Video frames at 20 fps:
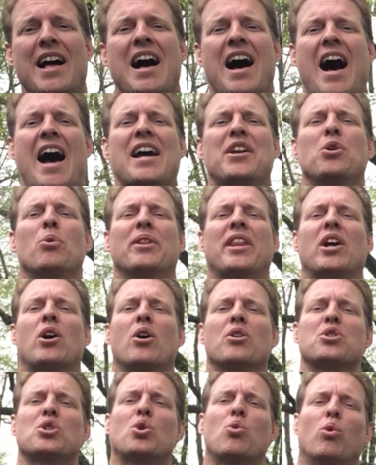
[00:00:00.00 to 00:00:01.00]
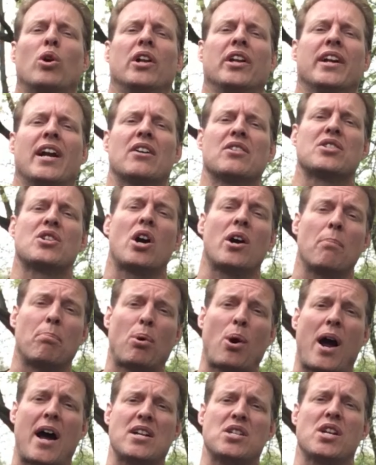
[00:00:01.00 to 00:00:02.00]
I do what they call squirreling. I'll start a
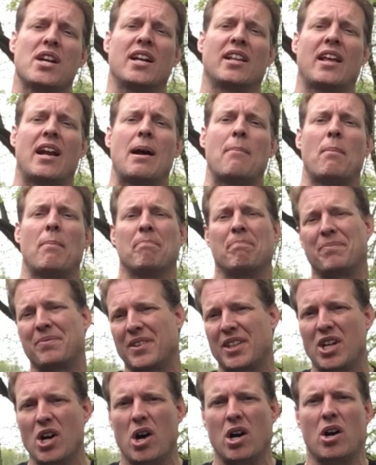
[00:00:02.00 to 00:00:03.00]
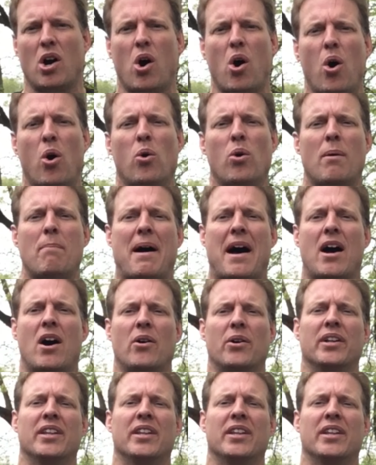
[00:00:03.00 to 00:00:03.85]
project that I'm gung-ho about,